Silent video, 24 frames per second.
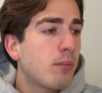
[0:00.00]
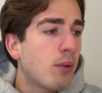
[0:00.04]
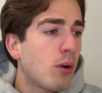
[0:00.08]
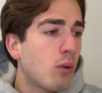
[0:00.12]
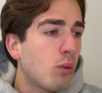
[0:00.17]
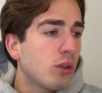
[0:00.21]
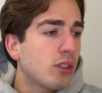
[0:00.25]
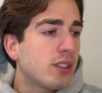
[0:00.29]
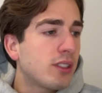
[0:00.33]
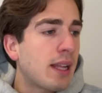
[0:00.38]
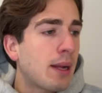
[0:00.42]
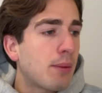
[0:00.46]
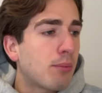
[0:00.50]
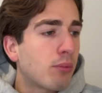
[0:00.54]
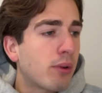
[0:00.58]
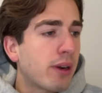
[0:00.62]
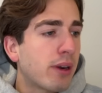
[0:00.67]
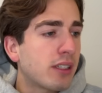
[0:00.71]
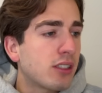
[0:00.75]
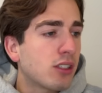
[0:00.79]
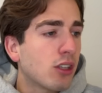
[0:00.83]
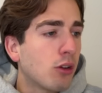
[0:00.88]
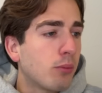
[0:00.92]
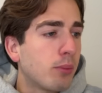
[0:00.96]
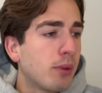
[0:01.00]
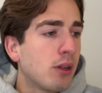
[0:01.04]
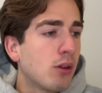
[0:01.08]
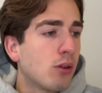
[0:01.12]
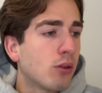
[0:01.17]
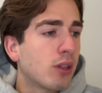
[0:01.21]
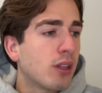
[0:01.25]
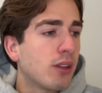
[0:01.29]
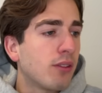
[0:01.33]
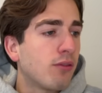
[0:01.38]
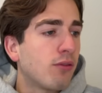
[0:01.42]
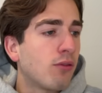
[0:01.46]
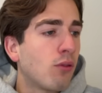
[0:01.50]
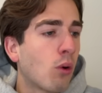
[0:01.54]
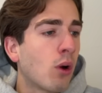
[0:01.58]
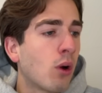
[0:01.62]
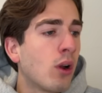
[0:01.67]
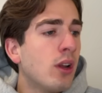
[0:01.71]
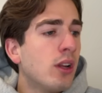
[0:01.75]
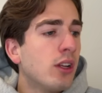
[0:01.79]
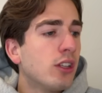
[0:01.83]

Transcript: But once that breaks, I'll be looking for